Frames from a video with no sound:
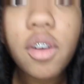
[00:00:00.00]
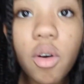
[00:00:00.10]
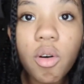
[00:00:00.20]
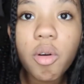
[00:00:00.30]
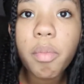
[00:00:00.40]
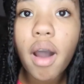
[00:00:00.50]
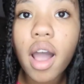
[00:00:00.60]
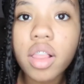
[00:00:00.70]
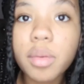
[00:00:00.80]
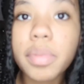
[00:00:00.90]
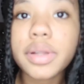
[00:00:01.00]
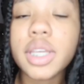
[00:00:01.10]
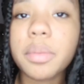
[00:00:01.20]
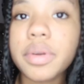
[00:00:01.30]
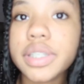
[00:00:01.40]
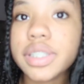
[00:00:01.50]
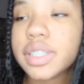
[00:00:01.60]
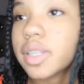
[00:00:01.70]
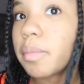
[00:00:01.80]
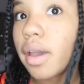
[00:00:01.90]
whole pile of birthday presents
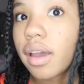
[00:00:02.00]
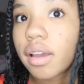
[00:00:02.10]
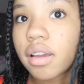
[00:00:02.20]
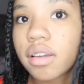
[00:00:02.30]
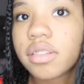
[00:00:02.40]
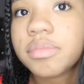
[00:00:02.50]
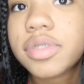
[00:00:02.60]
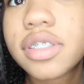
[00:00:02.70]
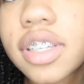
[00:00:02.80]
in the back. Just